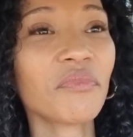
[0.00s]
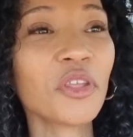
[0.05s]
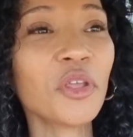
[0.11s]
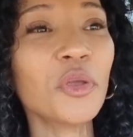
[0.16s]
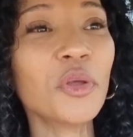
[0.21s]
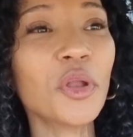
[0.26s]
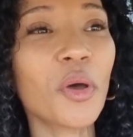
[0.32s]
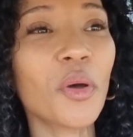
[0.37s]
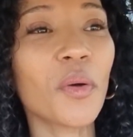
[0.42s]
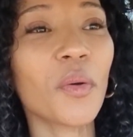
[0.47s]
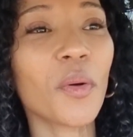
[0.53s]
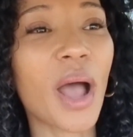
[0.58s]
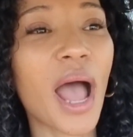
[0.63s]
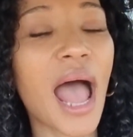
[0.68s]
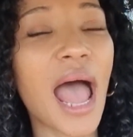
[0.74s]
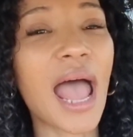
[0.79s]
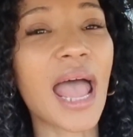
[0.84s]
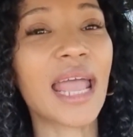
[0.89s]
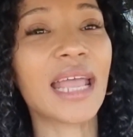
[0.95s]
you know
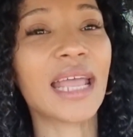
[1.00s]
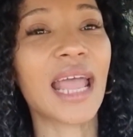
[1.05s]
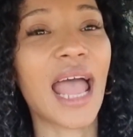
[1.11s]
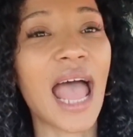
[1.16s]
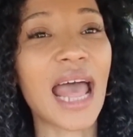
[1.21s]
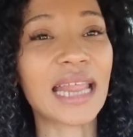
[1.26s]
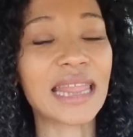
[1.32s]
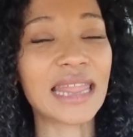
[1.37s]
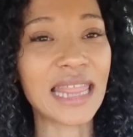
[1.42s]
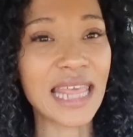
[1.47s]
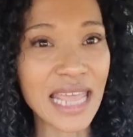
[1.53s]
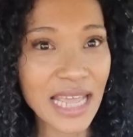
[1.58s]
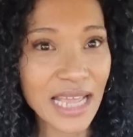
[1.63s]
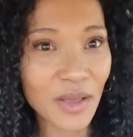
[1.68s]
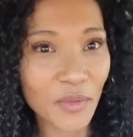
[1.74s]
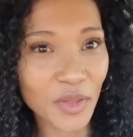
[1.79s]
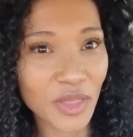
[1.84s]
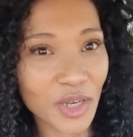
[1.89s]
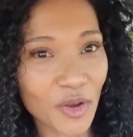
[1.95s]
i i
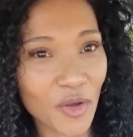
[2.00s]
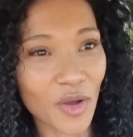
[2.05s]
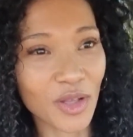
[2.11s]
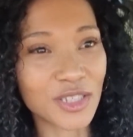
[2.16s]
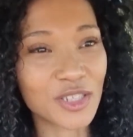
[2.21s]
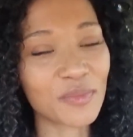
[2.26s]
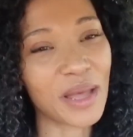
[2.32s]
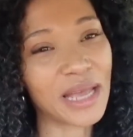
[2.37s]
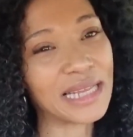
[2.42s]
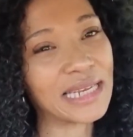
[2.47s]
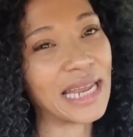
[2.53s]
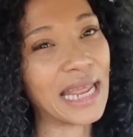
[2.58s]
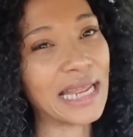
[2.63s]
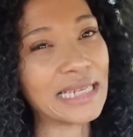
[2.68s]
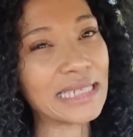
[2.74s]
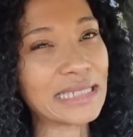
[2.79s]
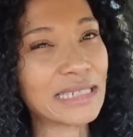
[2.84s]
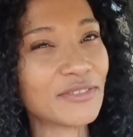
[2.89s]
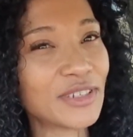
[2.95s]
think with regards to my
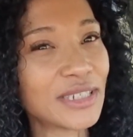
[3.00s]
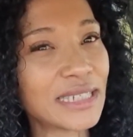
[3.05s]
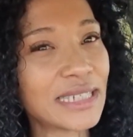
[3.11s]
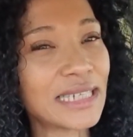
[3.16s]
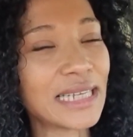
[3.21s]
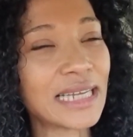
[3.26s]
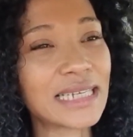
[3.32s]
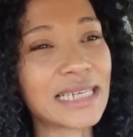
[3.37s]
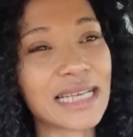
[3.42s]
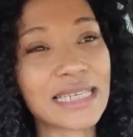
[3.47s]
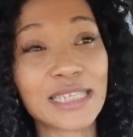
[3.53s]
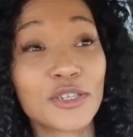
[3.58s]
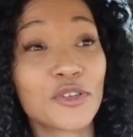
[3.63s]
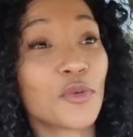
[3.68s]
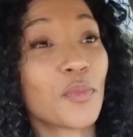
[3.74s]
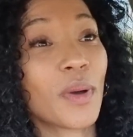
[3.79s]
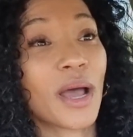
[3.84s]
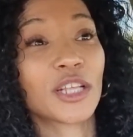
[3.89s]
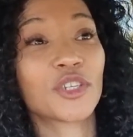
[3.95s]
creativity it doesn't
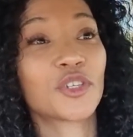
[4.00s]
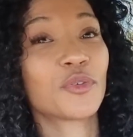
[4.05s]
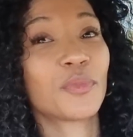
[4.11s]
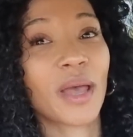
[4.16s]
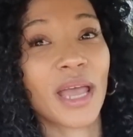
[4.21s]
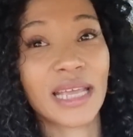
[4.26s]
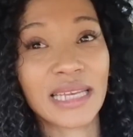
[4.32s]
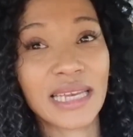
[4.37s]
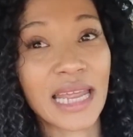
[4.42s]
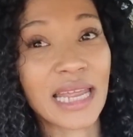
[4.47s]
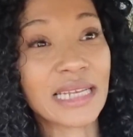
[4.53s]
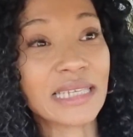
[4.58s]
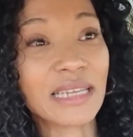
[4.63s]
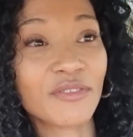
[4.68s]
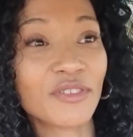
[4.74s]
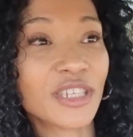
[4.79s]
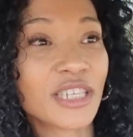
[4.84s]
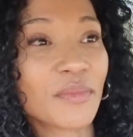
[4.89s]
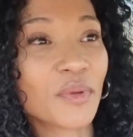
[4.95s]
do much to my
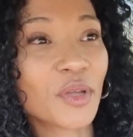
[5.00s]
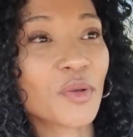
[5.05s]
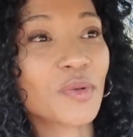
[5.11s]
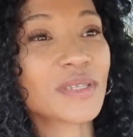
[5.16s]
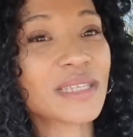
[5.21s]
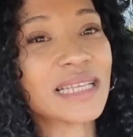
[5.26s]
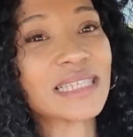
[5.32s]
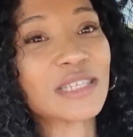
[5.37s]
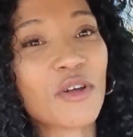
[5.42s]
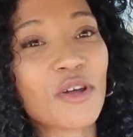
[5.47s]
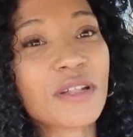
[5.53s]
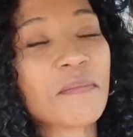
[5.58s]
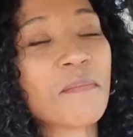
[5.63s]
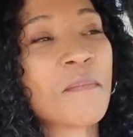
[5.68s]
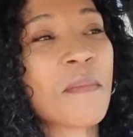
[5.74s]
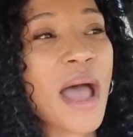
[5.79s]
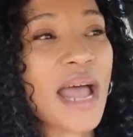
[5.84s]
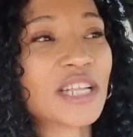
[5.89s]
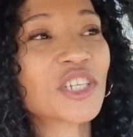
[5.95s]
creativity because there's not
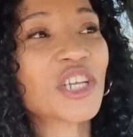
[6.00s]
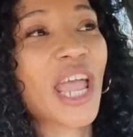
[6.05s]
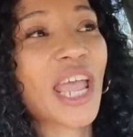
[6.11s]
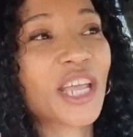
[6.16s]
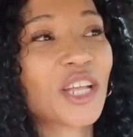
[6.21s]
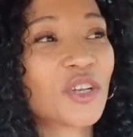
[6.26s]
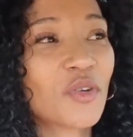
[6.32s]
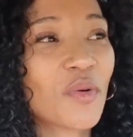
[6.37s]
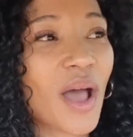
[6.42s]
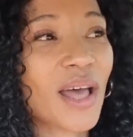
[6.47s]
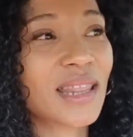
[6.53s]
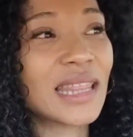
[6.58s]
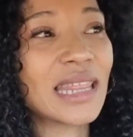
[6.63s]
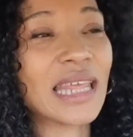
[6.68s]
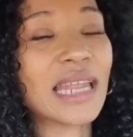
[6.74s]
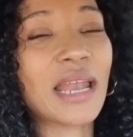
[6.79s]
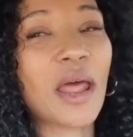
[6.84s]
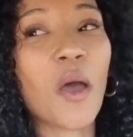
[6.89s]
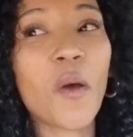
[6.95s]
much i can do other
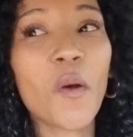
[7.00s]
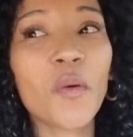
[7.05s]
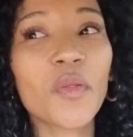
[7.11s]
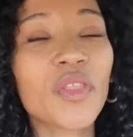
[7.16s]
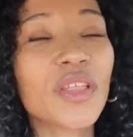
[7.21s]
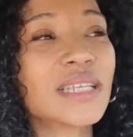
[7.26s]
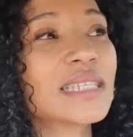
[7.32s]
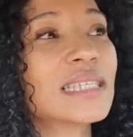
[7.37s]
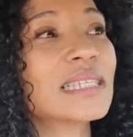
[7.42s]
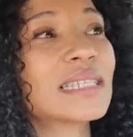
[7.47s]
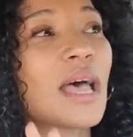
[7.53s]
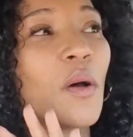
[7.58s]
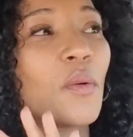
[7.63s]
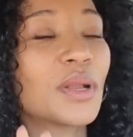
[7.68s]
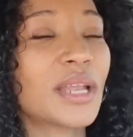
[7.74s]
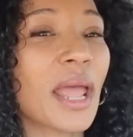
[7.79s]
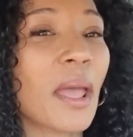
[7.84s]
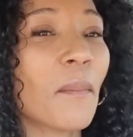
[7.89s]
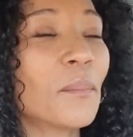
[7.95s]
than oh this is how
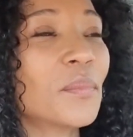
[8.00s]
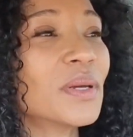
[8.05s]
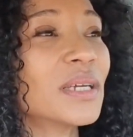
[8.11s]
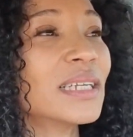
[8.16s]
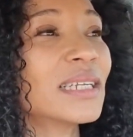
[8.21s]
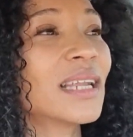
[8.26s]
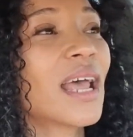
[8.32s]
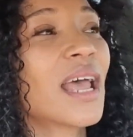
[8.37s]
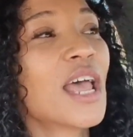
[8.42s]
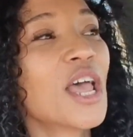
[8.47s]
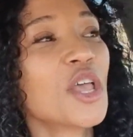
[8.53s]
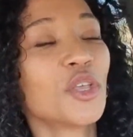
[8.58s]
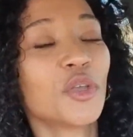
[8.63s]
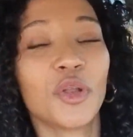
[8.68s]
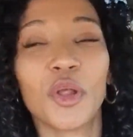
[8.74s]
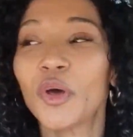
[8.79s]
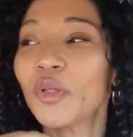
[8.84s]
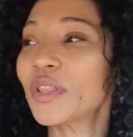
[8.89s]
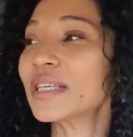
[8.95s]
it happened
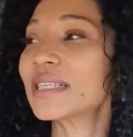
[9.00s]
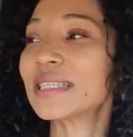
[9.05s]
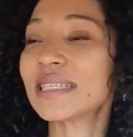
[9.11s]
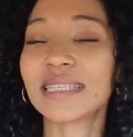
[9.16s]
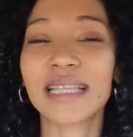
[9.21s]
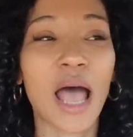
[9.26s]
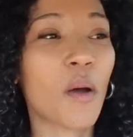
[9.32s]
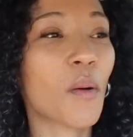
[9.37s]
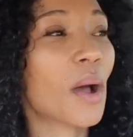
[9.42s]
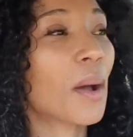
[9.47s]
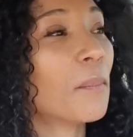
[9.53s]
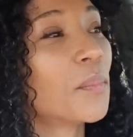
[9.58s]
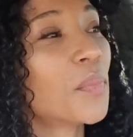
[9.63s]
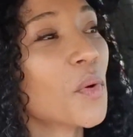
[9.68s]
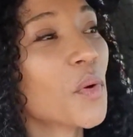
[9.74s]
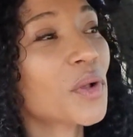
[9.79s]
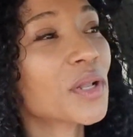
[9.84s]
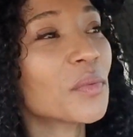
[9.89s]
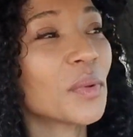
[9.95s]
you know this is how i
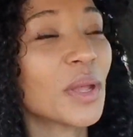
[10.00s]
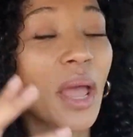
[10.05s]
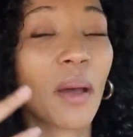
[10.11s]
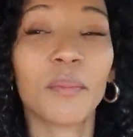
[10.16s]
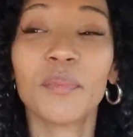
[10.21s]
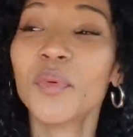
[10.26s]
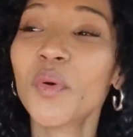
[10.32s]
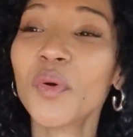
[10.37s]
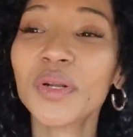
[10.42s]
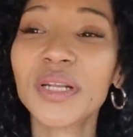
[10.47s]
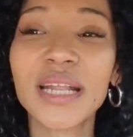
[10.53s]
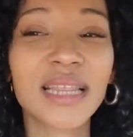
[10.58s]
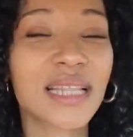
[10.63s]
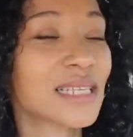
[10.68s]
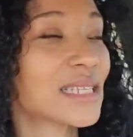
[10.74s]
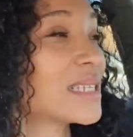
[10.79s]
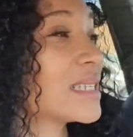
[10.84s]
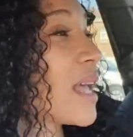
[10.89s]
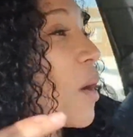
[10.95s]
put we are put it
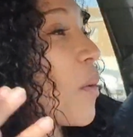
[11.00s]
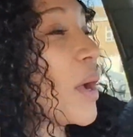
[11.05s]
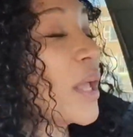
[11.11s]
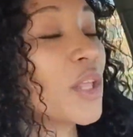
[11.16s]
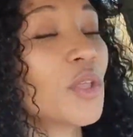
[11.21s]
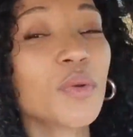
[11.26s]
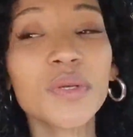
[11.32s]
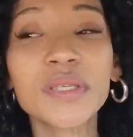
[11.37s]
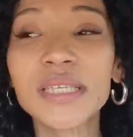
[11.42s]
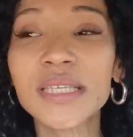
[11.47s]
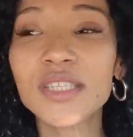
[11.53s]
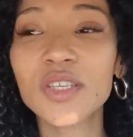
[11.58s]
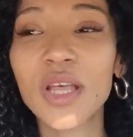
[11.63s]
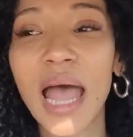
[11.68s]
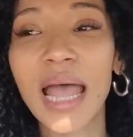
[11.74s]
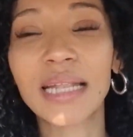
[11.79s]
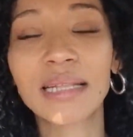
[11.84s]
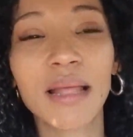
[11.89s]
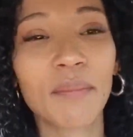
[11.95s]
this is how i use it so
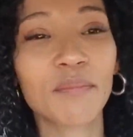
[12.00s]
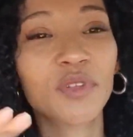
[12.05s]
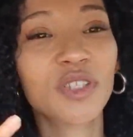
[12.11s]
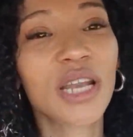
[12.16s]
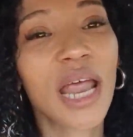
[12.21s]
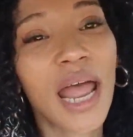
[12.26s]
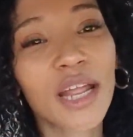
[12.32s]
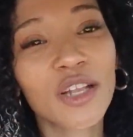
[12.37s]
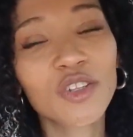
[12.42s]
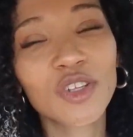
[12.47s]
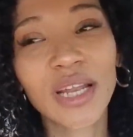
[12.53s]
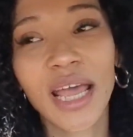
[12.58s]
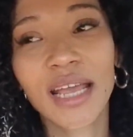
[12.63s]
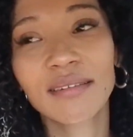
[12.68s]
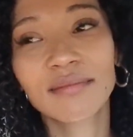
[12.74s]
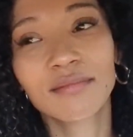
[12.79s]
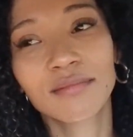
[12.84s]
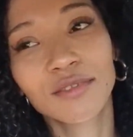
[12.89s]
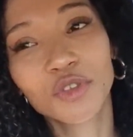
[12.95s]
I, i'm trying to
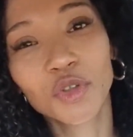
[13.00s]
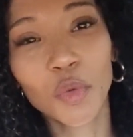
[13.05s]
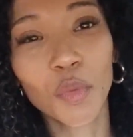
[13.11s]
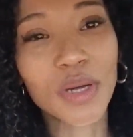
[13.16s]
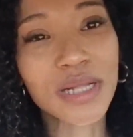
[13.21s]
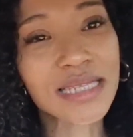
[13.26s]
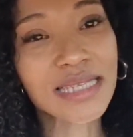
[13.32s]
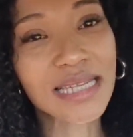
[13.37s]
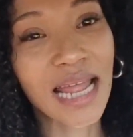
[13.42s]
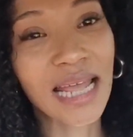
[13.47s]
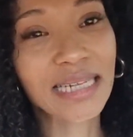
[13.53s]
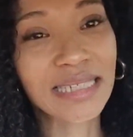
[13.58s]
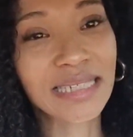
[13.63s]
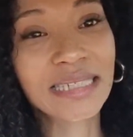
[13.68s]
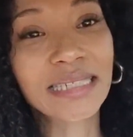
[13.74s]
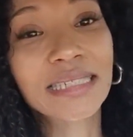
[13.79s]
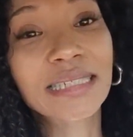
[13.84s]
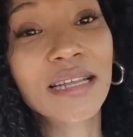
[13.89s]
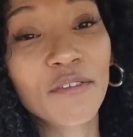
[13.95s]
like do it
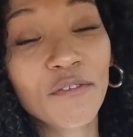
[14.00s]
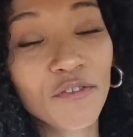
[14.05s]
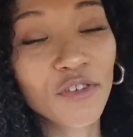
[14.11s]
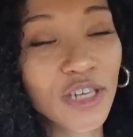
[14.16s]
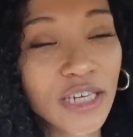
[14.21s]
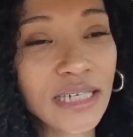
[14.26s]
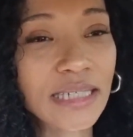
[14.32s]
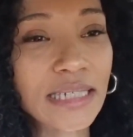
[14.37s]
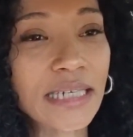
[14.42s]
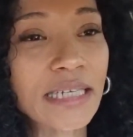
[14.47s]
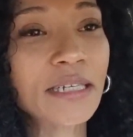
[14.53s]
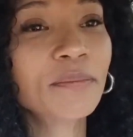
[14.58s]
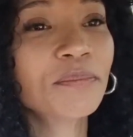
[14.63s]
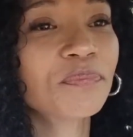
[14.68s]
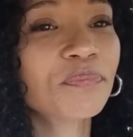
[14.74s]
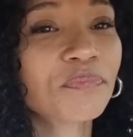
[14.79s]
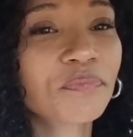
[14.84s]
slightly differently